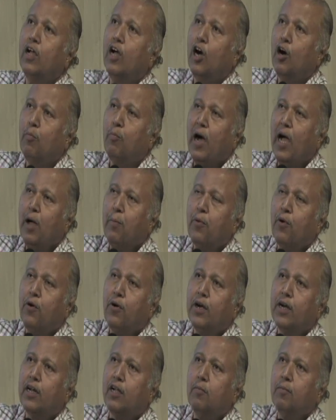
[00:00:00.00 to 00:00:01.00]
a
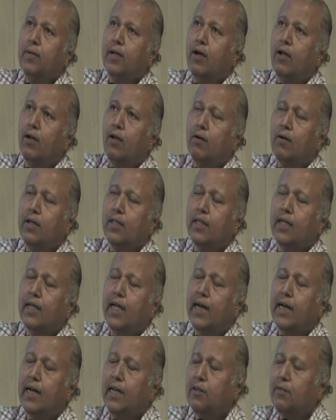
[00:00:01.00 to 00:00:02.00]
byproduct coming along with the
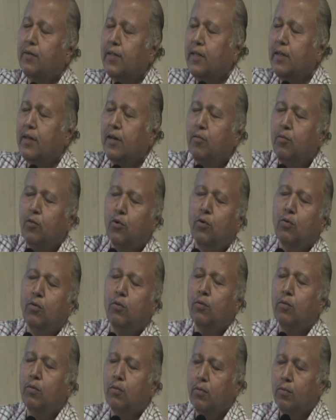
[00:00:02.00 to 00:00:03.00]
catalyst. When they
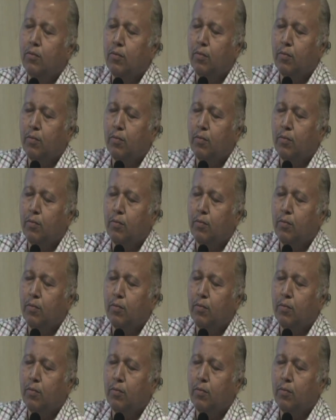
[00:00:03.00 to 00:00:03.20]
remove